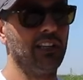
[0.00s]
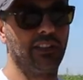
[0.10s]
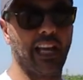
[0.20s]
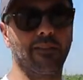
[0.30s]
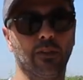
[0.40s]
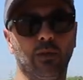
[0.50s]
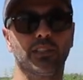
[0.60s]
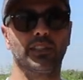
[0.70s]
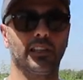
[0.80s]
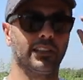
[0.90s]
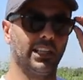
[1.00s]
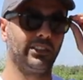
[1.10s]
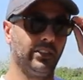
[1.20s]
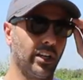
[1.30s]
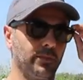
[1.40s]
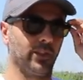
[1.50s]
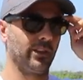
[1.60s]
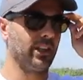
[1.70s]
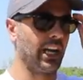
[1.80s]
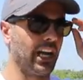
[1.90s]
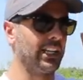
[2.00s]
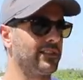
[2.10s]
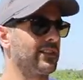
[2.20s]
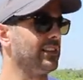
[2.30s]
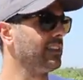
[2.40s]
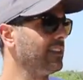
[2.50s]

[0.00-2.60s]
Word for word: They have the ones that uh, tear up your eyes,